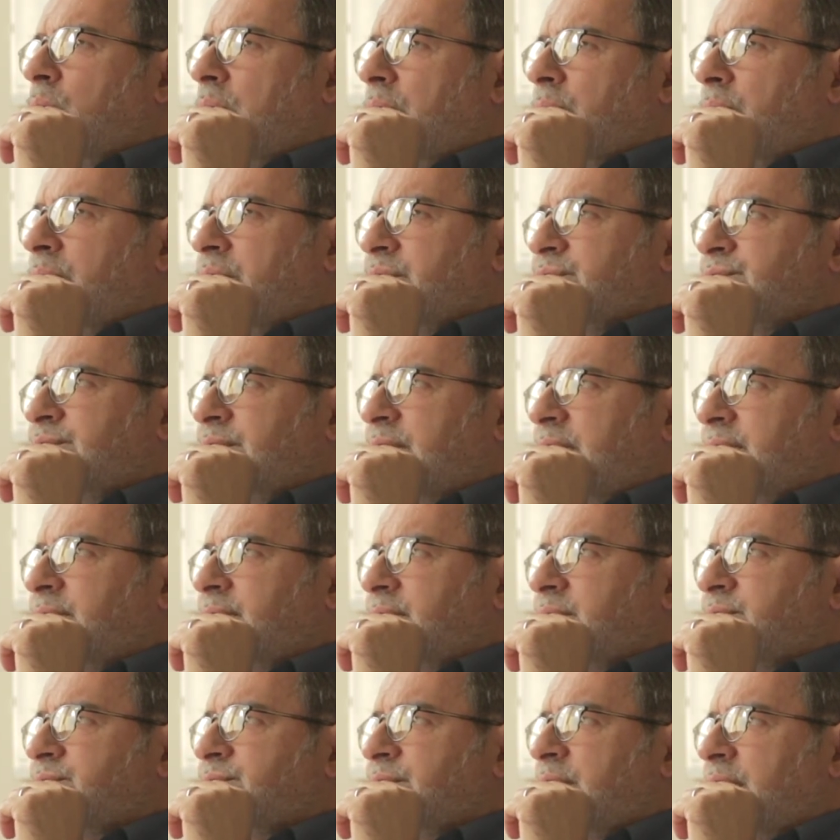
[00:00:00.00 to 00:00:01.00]
our
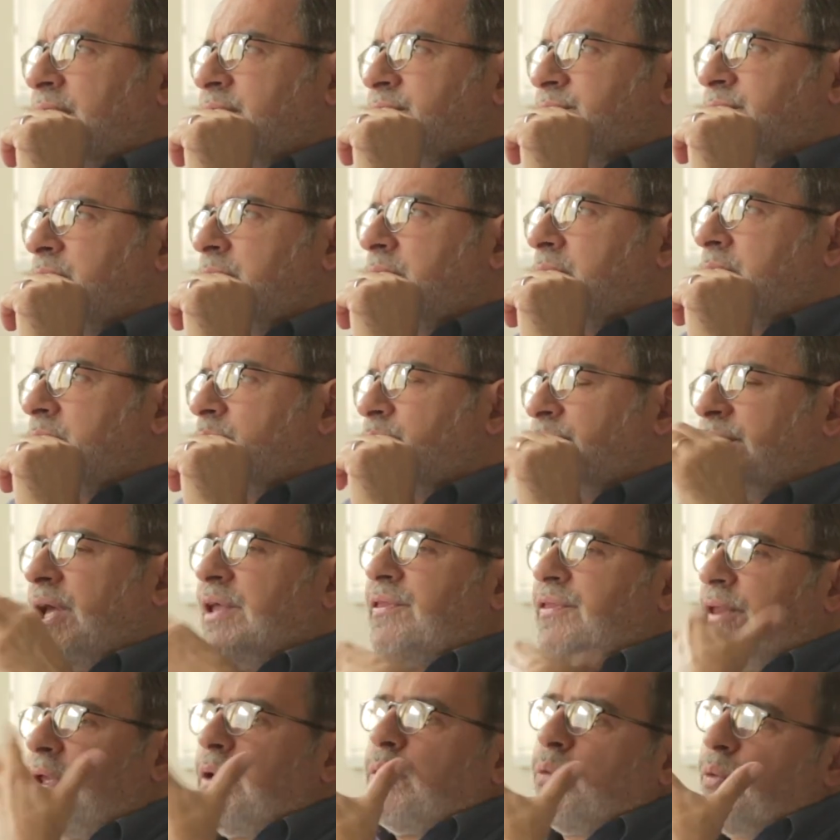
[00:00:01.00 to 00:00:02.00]
aesthetic sense, but I
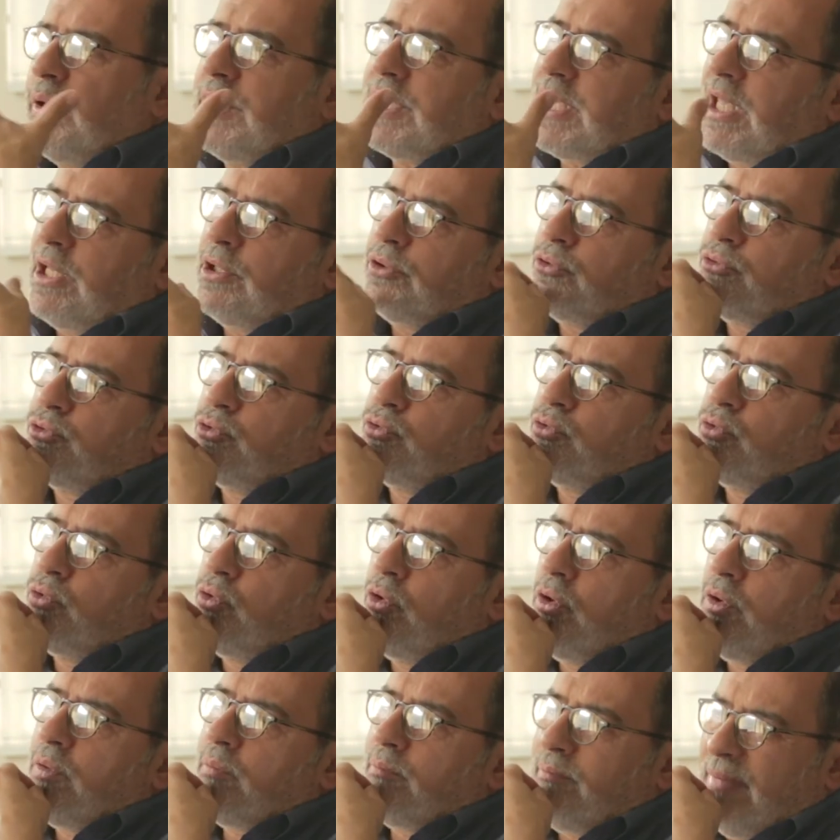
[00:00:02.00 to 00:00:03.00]
think we can do
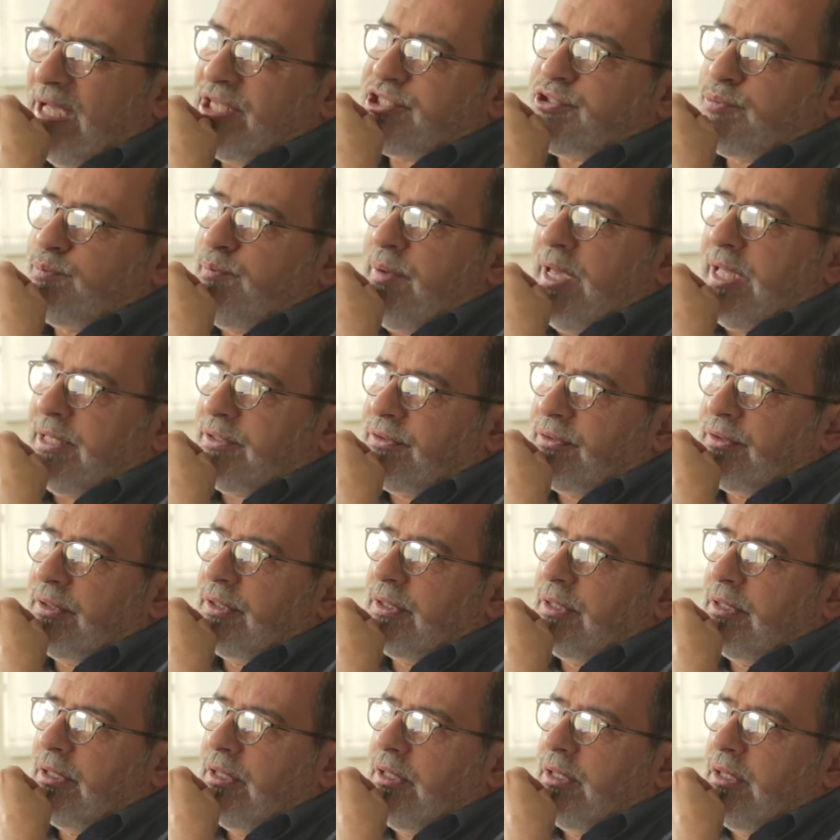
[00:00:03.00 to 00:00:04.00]
much
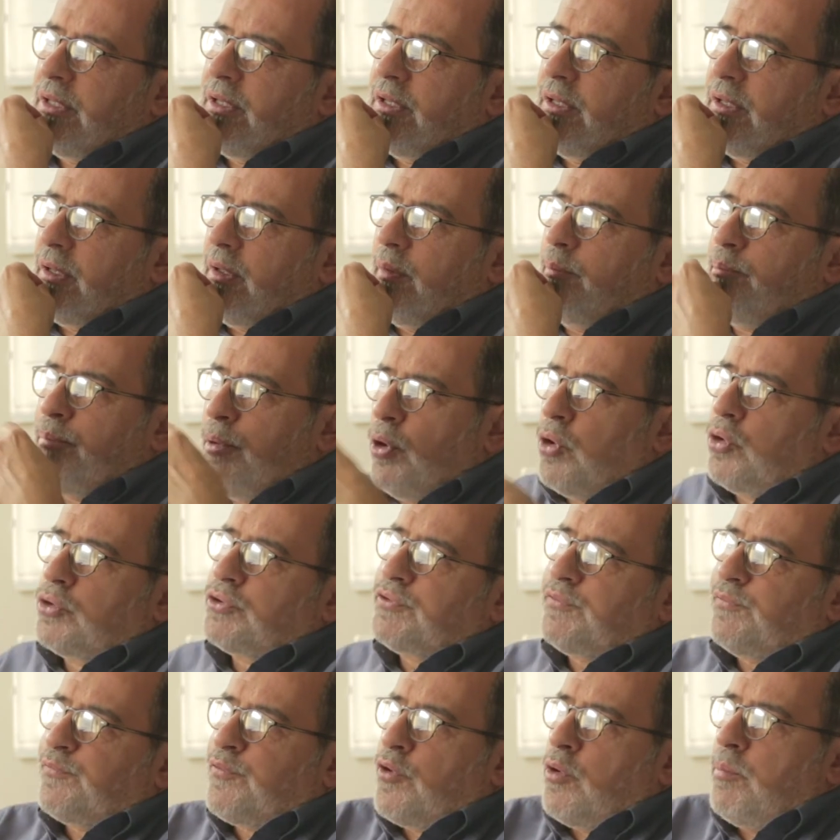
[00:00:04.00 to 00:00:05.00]
better,
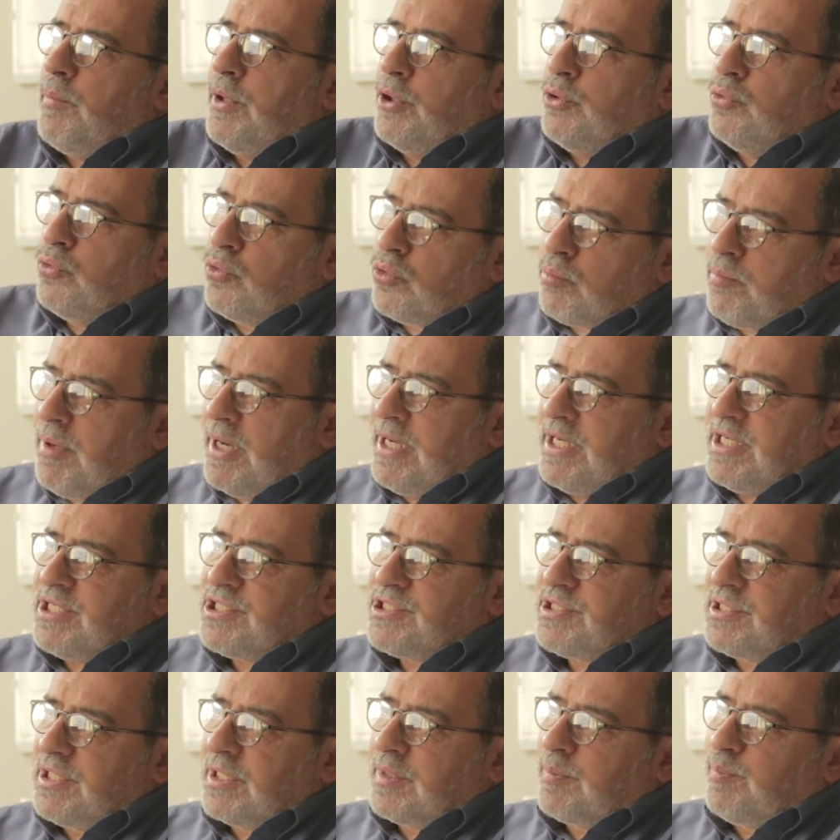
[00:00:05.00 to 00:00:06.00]
both from an
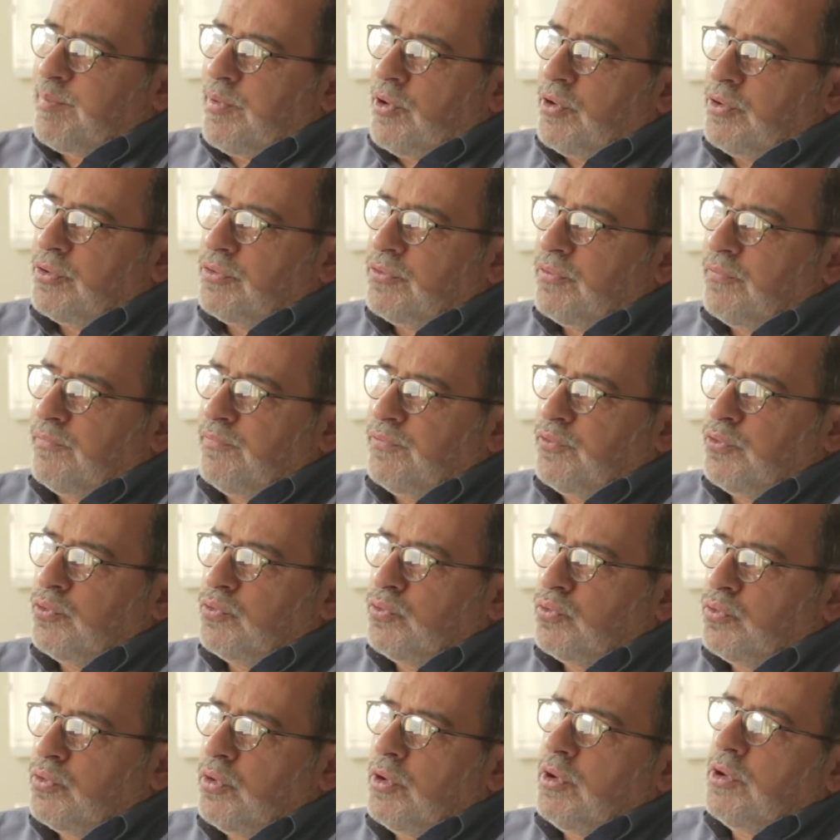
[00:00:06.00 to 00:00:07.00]
urbanistic point of
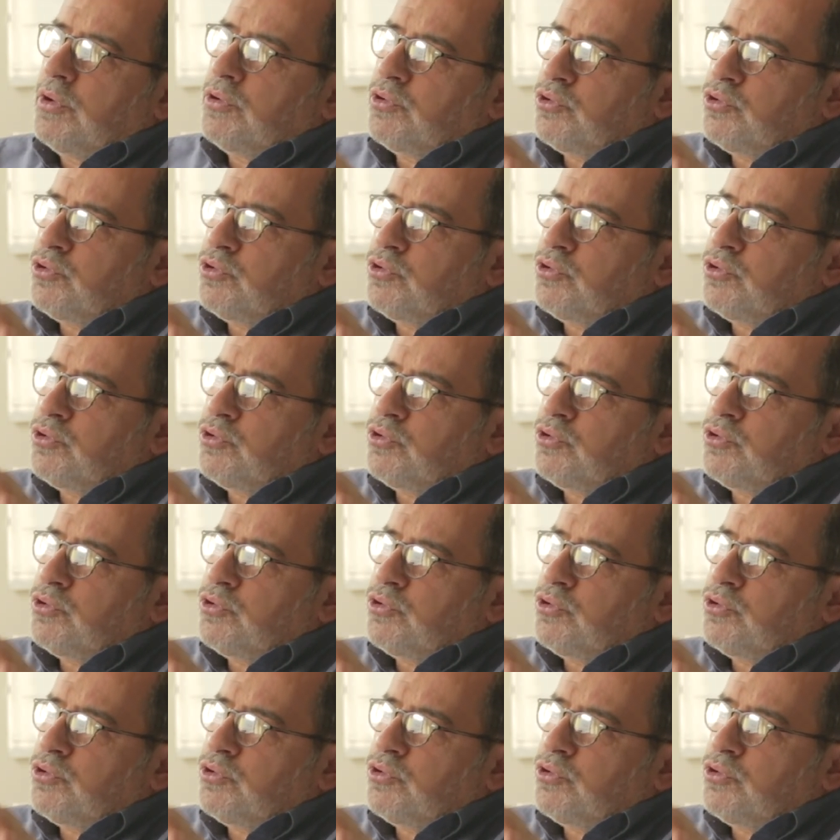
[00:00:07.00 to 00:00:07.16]
view,